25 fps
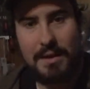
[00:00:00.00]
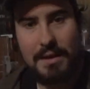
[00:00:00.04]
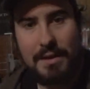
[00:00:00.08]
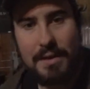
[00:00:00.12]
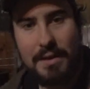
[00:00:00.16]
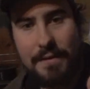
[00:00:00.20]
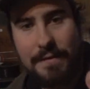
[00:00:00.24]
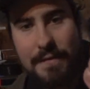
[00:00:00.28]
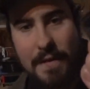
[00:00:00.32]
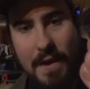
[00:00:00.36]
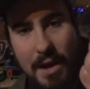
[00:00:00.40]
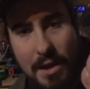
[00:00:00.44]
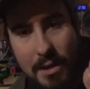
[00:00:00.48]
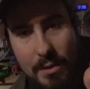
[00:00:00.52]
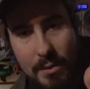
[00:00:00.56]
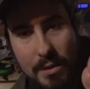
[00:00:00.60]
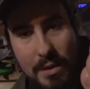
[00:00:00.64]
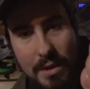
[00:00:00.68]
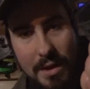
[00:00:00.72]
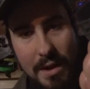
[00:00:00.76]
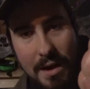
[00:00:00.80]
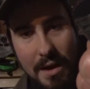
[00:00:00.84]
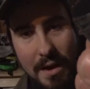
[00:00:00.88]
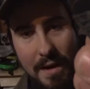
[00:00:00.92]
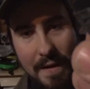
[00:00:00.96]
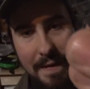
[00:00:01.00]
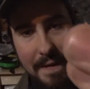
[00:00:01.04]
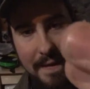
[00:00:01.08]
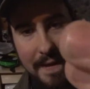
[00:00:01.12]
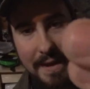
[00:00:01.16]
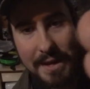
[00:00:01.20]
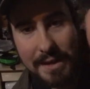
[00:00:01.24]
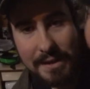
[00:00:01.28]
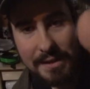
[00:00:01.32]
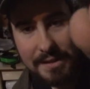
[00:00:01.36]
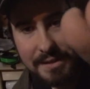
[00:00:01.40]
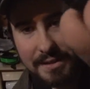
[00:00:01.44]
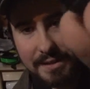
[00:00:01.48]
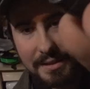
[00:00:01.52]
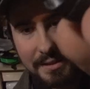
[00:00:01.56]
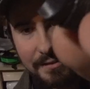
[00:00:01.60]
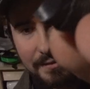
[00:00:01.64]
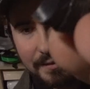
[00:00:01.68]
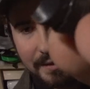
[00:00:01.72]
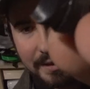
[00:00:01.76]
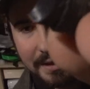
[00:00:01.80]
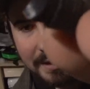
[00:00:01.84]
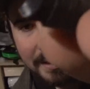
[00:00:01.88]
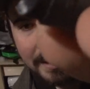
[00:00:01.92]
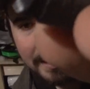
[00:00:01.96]
The follower on this, if
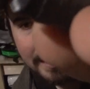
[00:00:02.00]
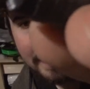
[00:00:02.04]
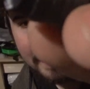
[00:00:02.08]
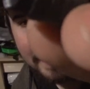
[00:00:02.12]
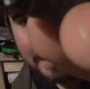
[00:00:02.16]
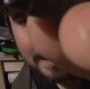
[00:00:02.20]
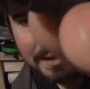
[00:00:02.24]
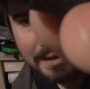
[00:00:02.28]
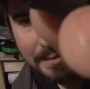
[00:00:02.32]
we can get that